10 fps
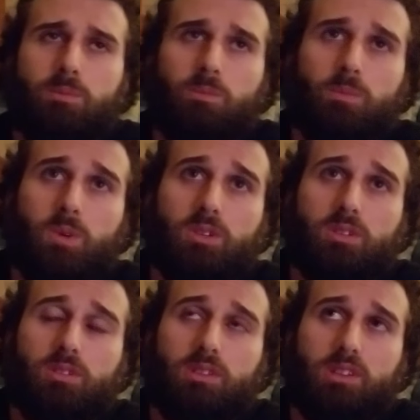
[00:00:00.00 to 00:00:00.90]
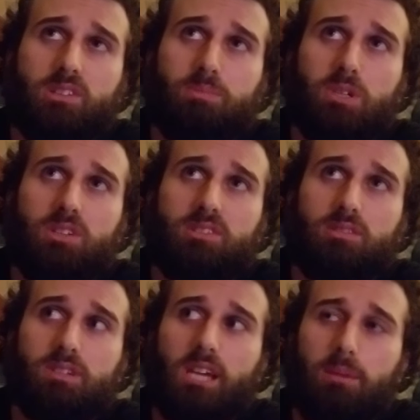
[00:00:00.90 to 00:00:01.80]
what experience
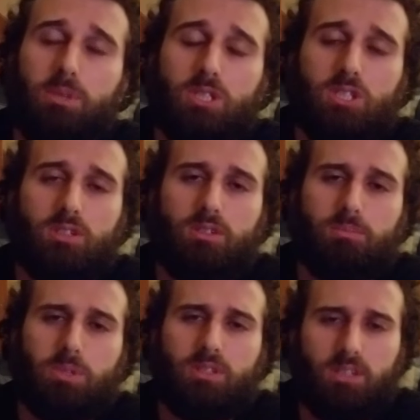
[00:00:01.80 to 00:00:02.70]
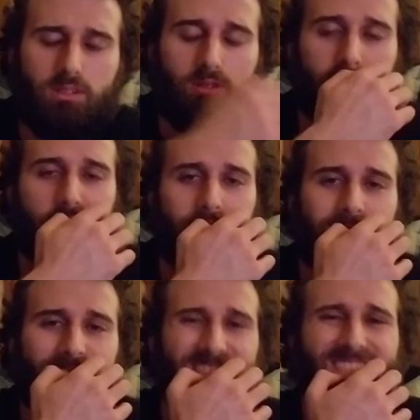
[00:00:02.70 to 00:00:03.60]
in rehab has shown, particularly
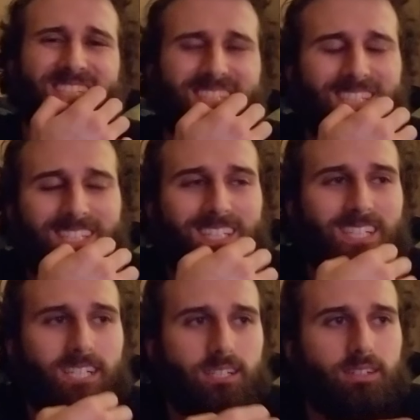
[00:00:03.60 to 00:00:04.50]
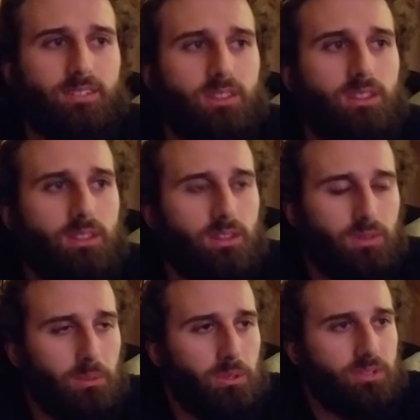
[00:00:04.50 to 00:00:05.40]
in the
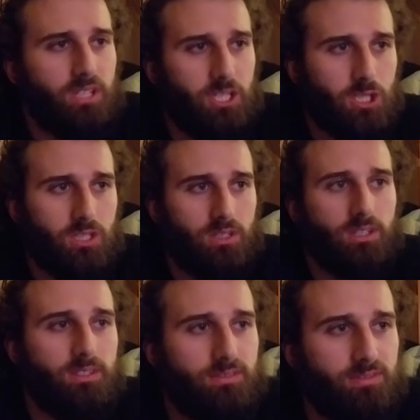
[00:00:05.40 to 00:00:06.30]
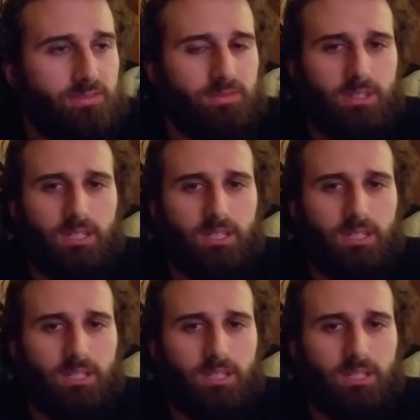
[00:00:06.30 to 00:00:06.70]
rehabilitation of